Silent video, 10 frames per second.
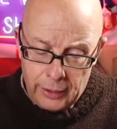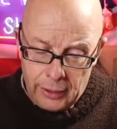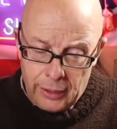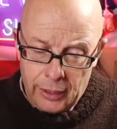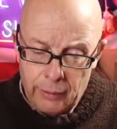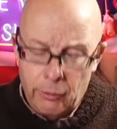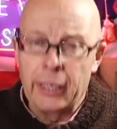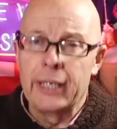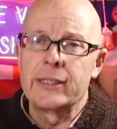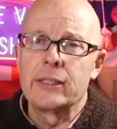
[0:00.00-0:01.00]
One
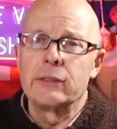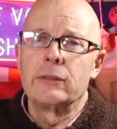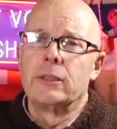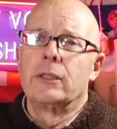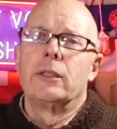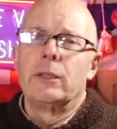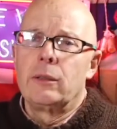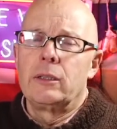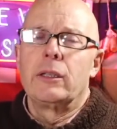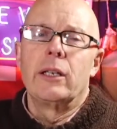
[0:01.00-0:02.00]
has to.
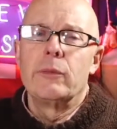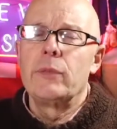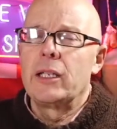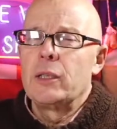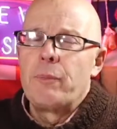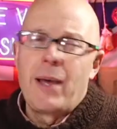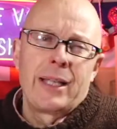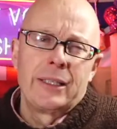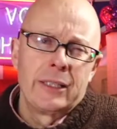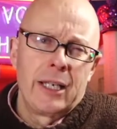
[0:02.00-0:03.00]
And the
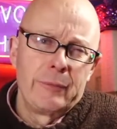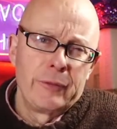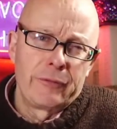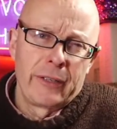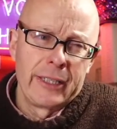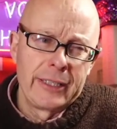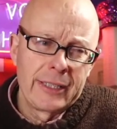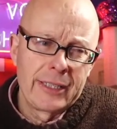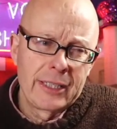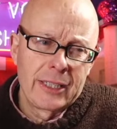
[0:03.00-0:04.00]
butler, I'm afraid,
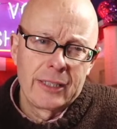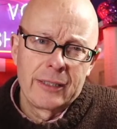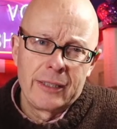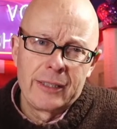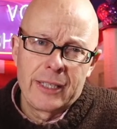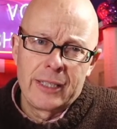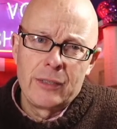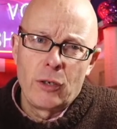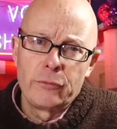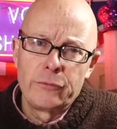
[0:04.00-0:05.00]
is
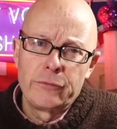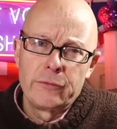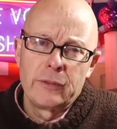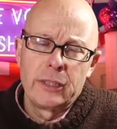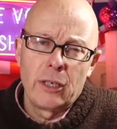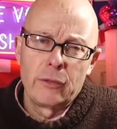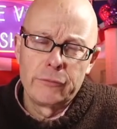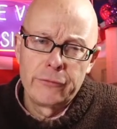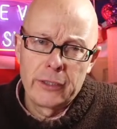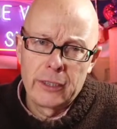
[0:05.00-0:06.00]
on
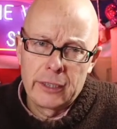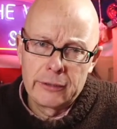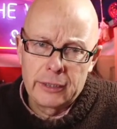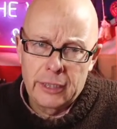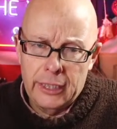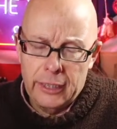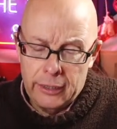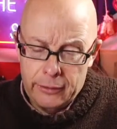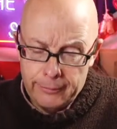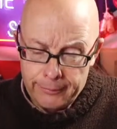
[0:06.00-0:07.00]
furlough at
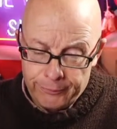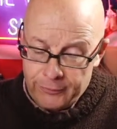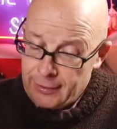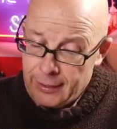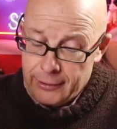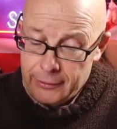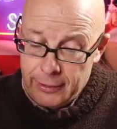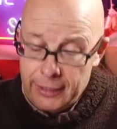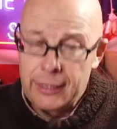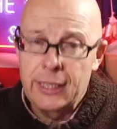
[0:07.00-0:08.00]
home, so
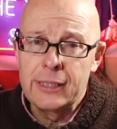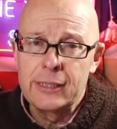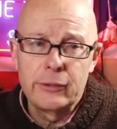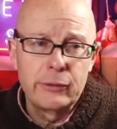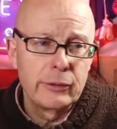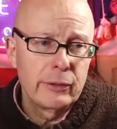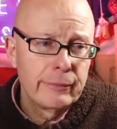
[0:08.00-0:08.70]
he's no good.